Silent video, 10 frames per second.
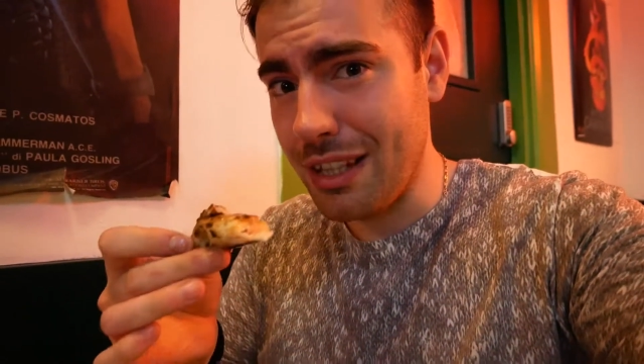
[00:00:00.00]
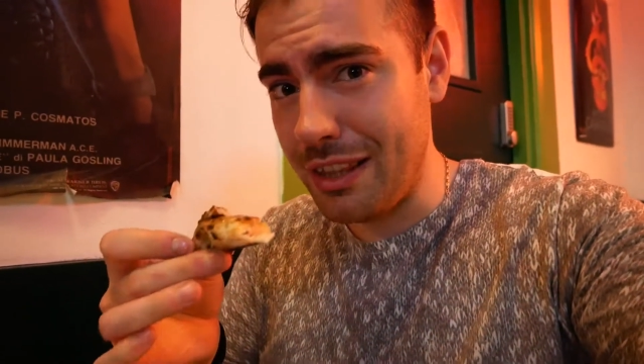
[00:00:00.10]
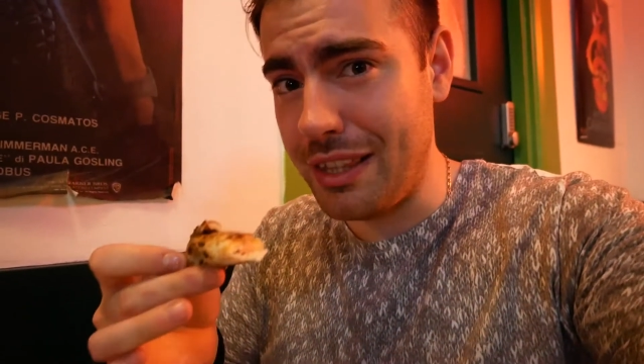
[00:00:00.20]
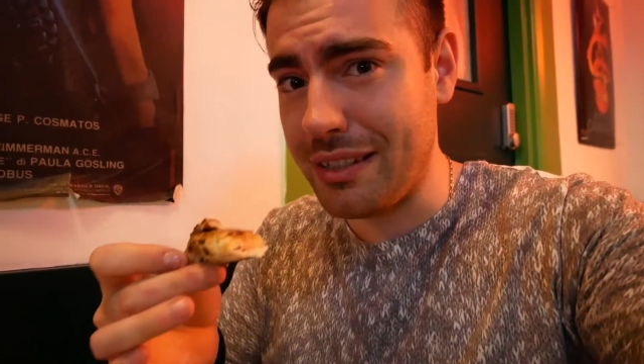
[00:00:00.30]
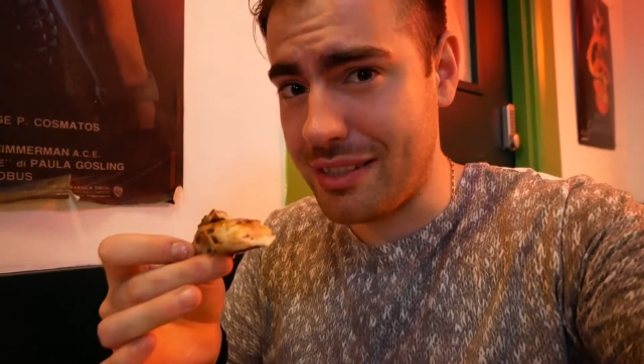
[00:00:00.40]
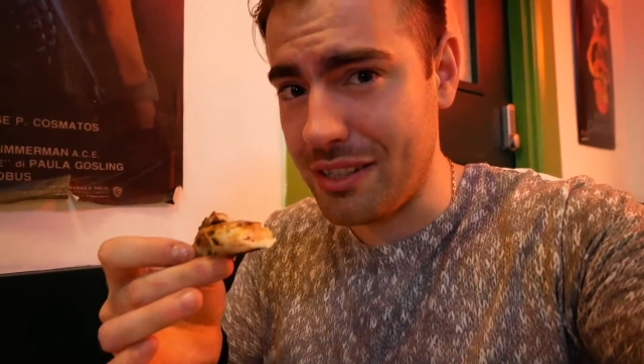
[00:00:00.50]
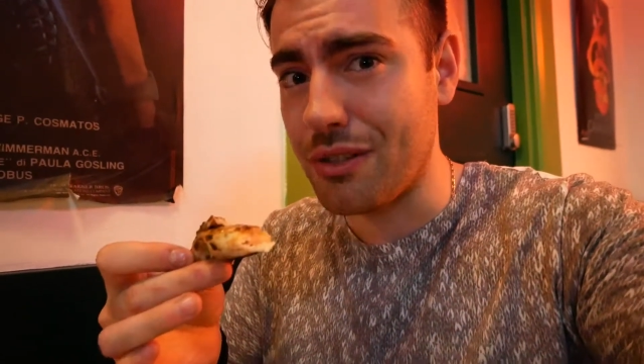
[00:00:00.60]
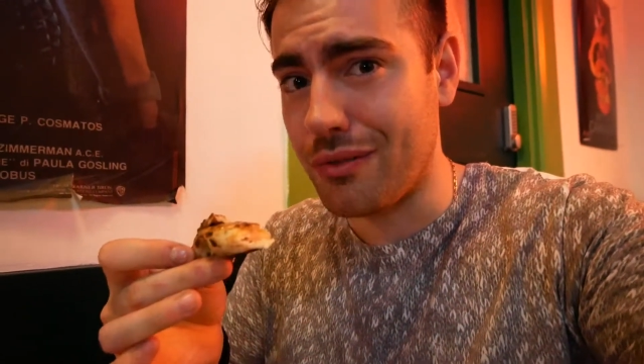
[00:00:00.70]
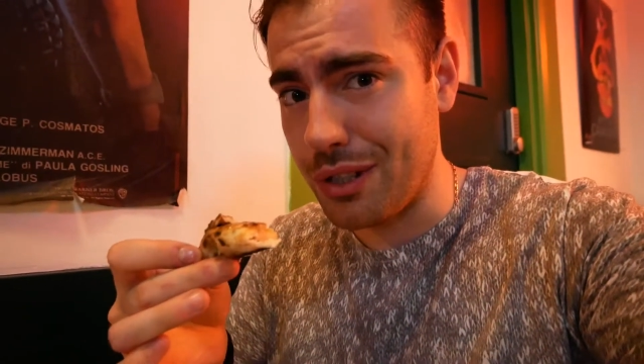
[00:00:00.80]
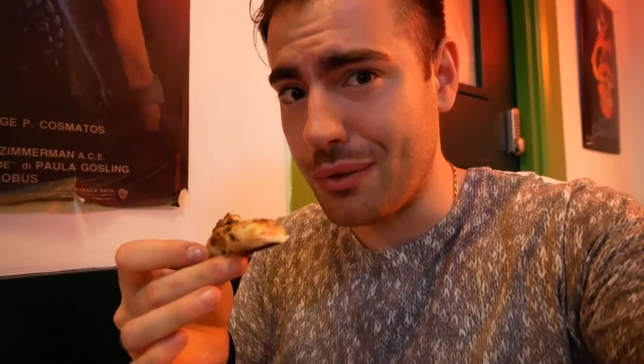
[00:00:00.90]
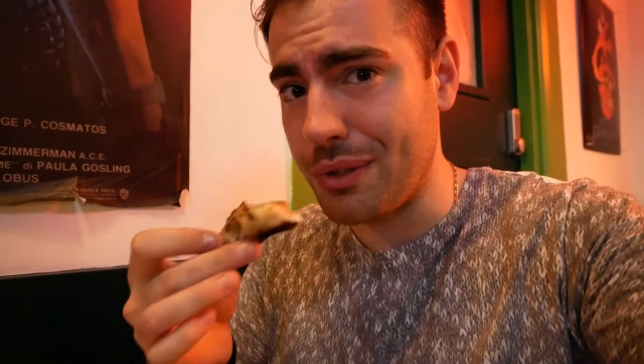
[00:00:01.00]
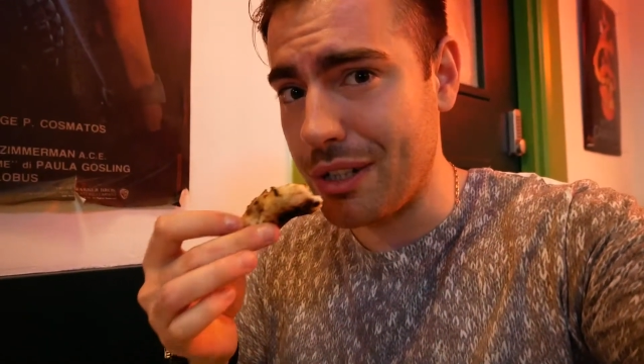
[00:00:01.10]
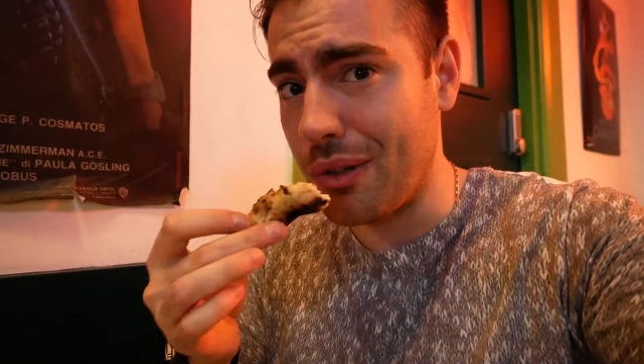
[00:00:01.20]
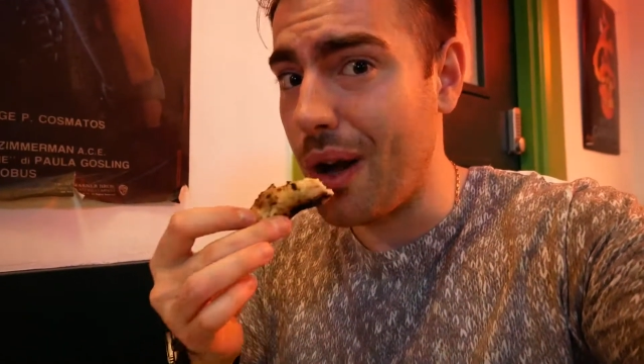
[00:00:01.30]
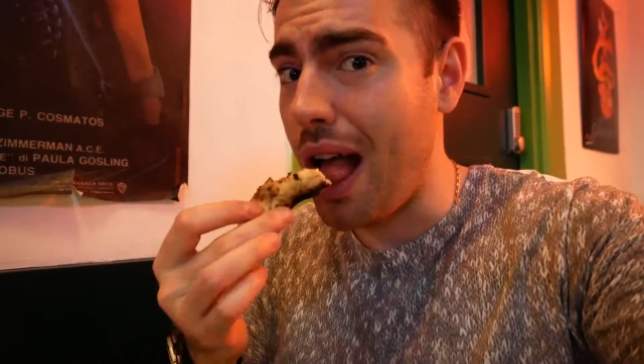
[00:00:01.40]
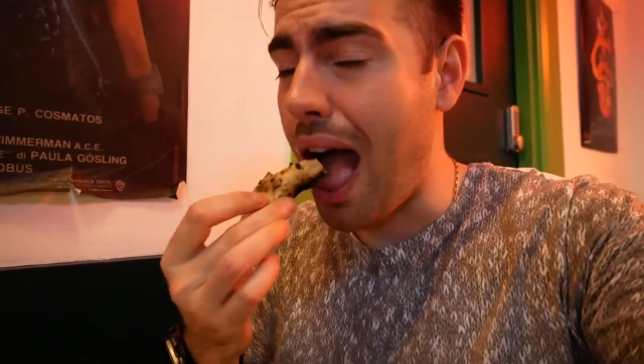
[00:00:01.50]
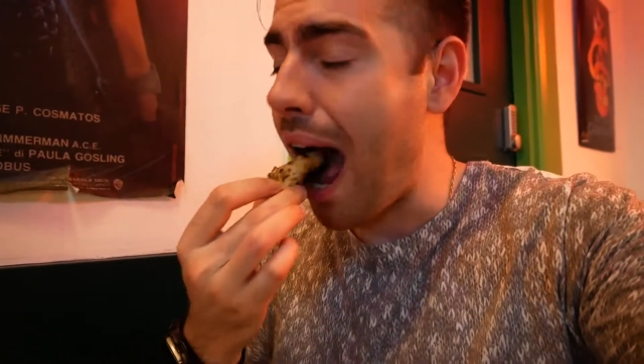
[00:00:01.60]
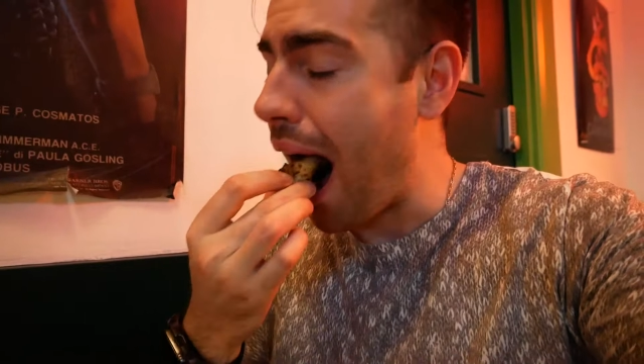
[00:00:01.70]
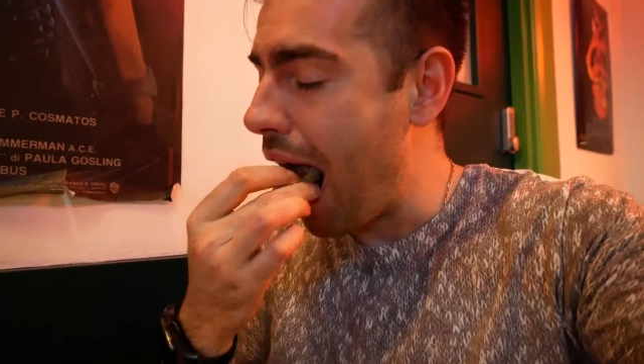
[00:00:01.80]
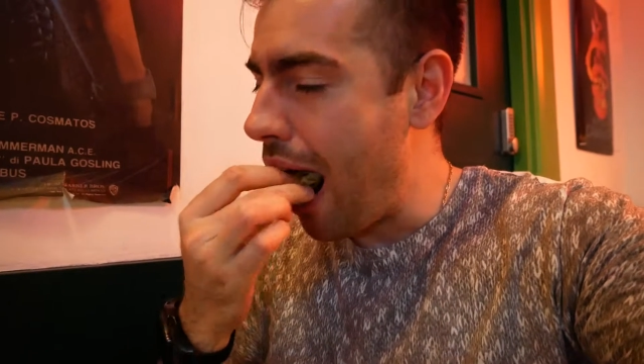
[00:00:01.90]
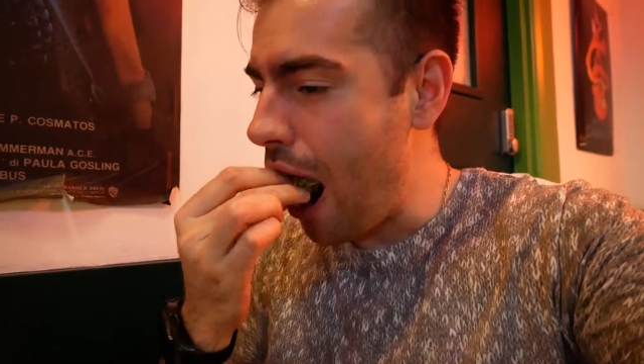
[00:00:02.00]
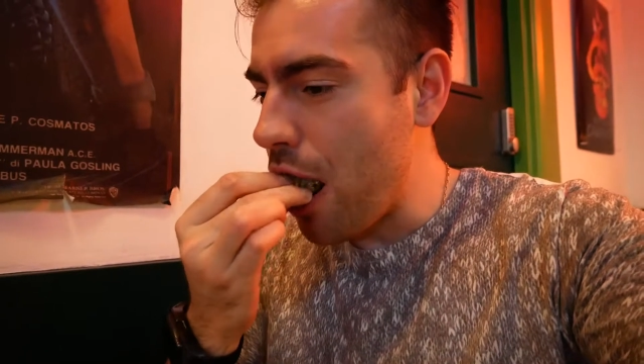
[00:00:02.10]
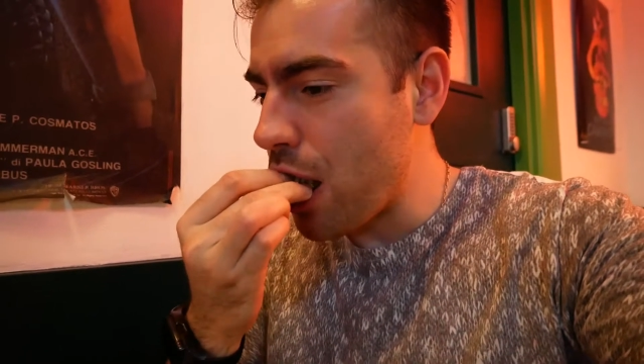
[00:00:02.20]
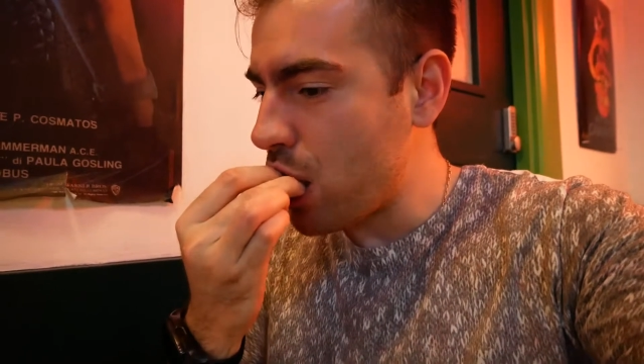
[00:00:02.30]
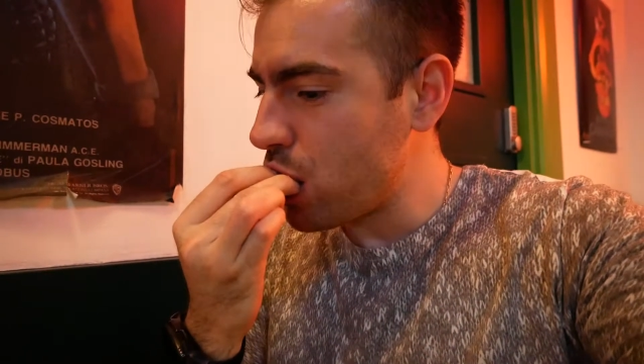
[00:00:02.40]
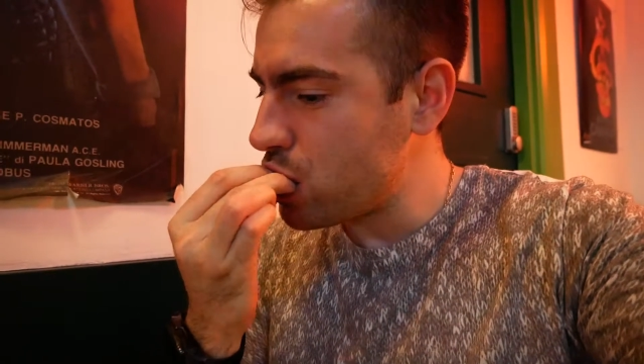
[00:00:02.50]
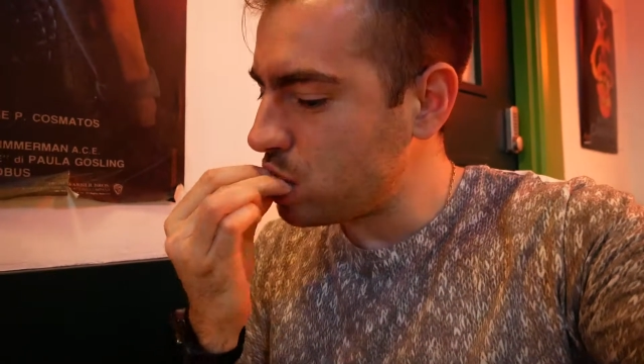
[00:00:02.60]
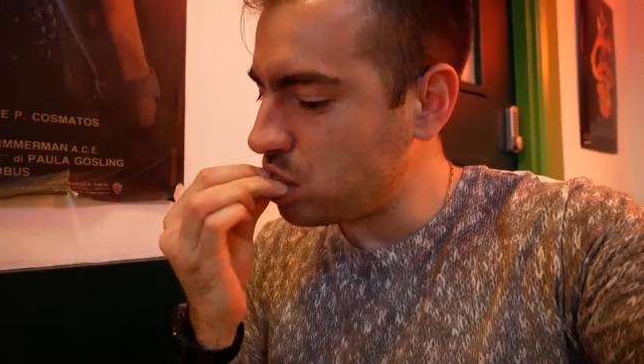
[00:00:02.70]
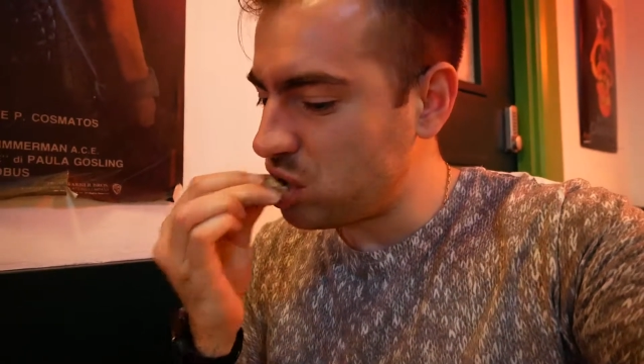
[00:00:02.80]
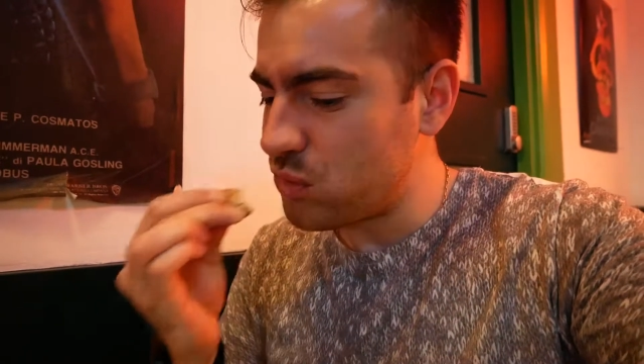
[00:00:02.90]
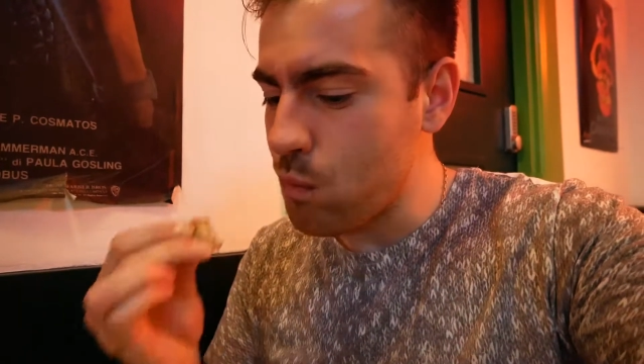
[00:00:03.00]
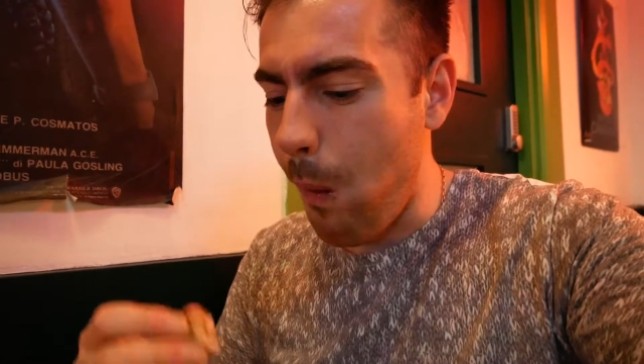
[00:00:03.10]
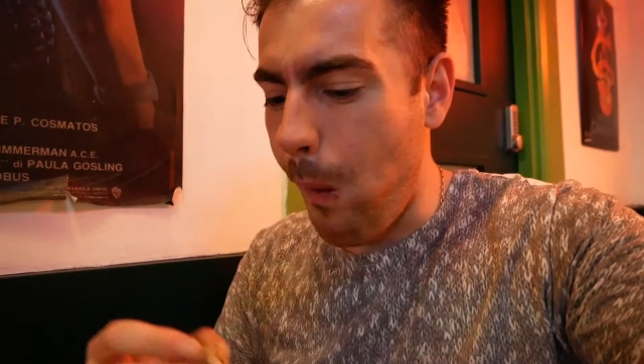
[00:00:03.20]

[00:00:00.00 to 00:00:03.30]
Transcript: this is the real deal. You get the flavour of the chili.